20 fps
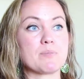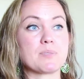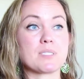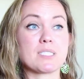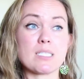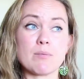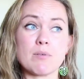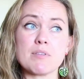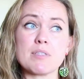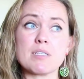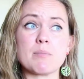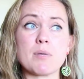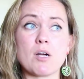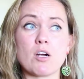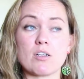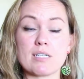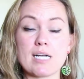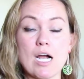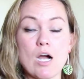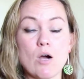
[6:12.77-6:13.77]
Some of them
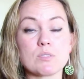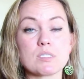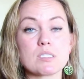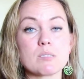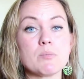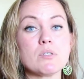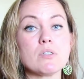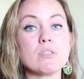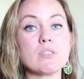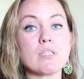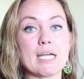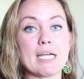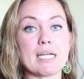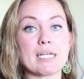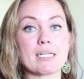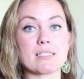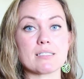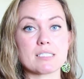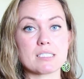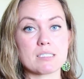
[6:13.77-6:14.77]
are countable,
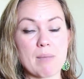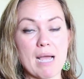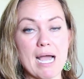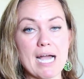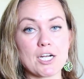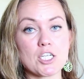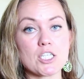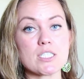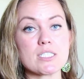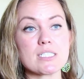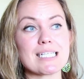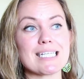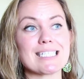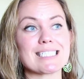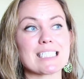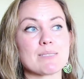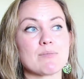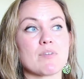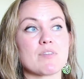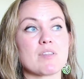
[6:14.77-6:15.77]
like smackers, and
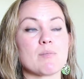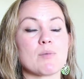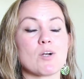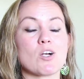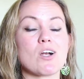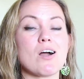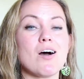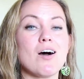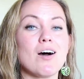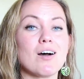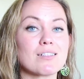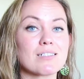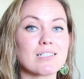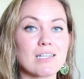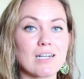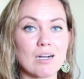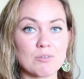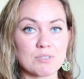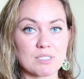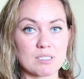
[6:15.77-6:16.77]
some of them are
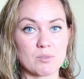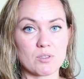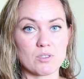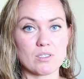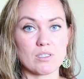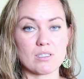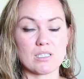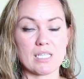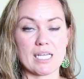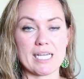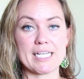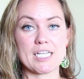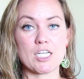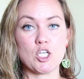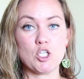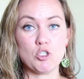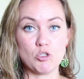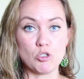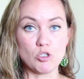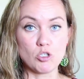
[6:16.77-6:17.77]
uncountable, like
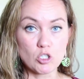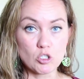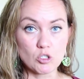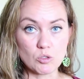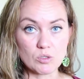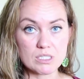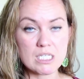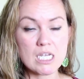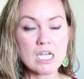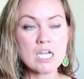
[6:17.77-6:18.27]
loot.